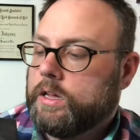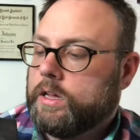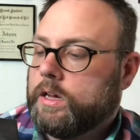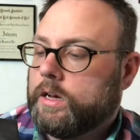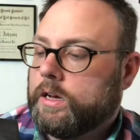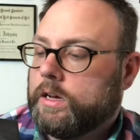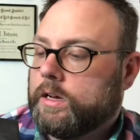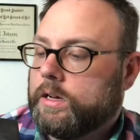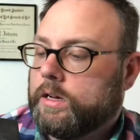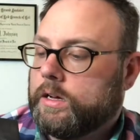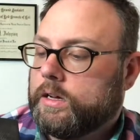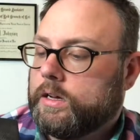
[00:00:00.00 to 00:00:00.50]

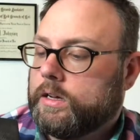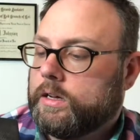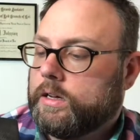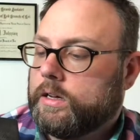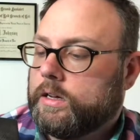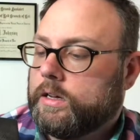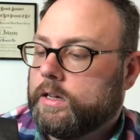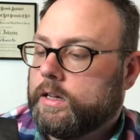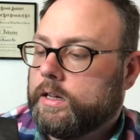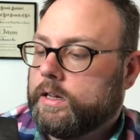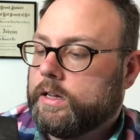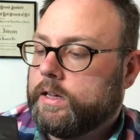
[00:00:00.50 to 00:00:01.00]
uh,
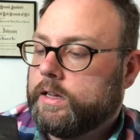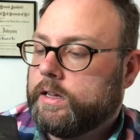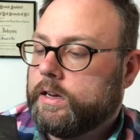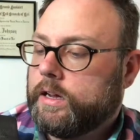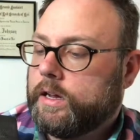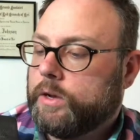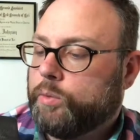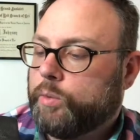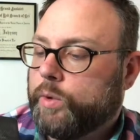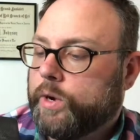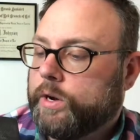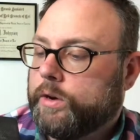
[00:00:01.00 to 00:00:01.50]
and
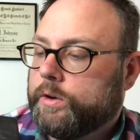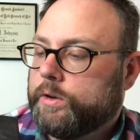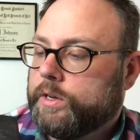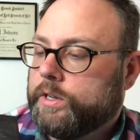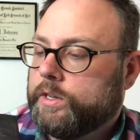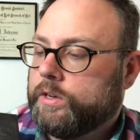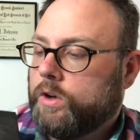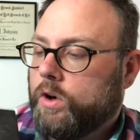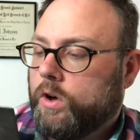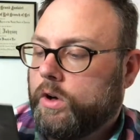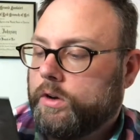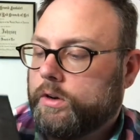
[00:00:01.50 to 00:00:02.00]
I wear it
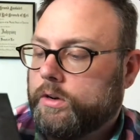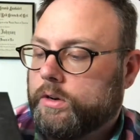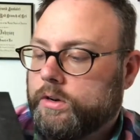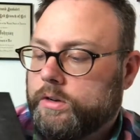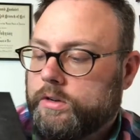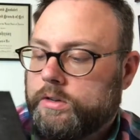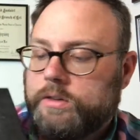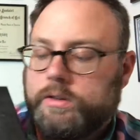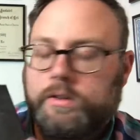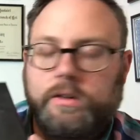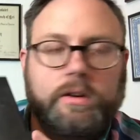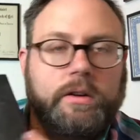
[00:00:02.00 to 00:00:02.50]
in honor
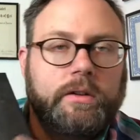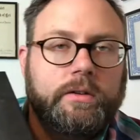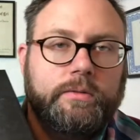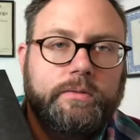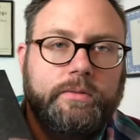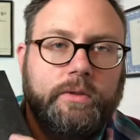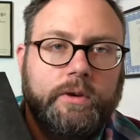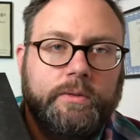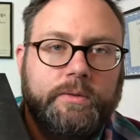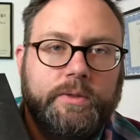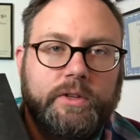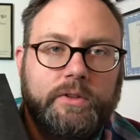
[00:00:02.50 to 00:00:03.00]

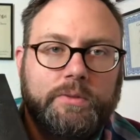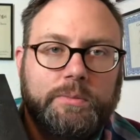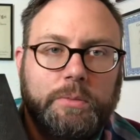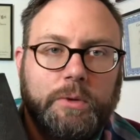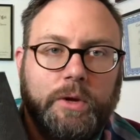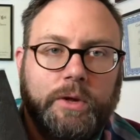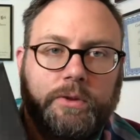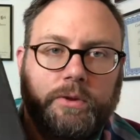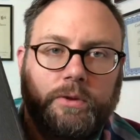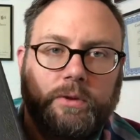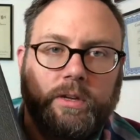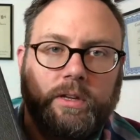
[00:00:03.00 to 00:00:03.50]
of, of this
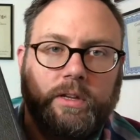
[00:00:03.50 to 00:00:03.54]
brother.